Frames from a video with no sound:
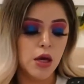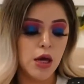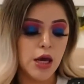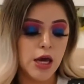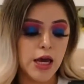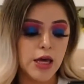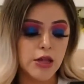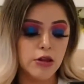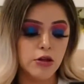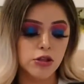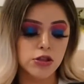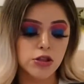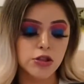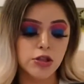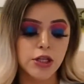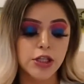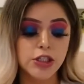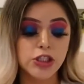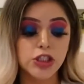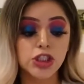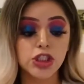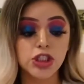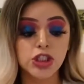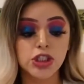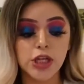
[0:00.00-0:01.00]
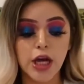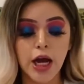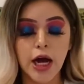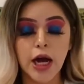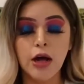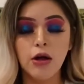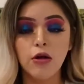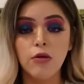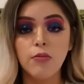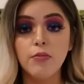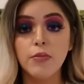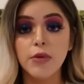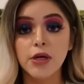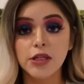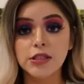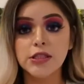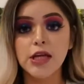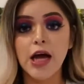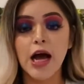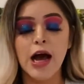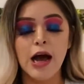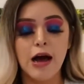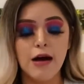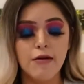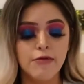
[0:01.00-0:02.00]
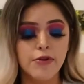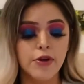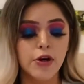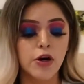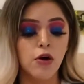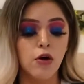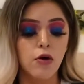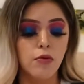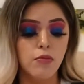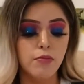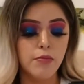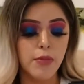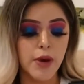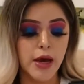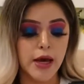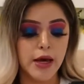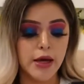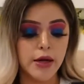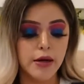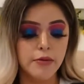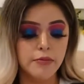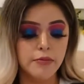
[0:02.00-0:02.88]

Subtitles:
And also each child must have their own bed.